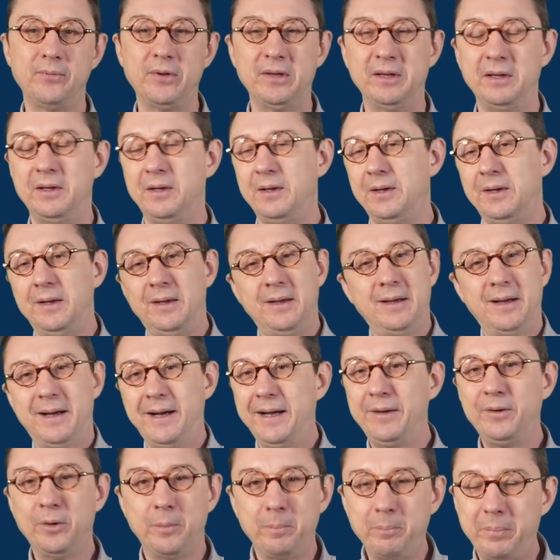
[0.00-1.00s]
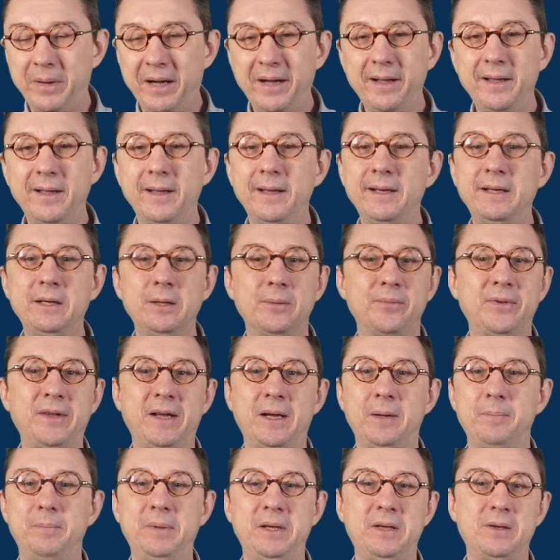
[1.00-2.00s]
And I don't buy any of
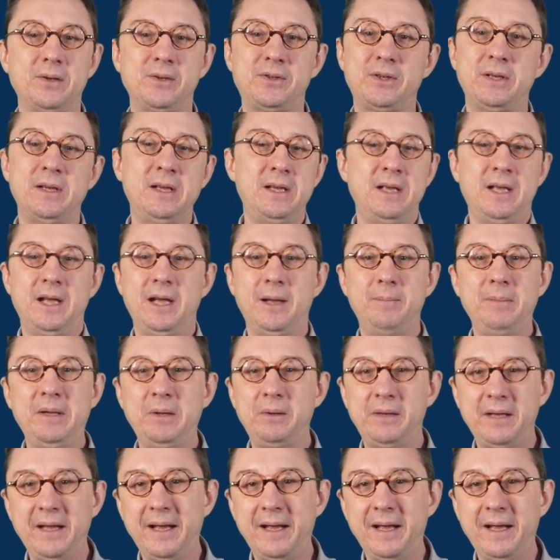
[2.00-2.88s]
that, because I mean,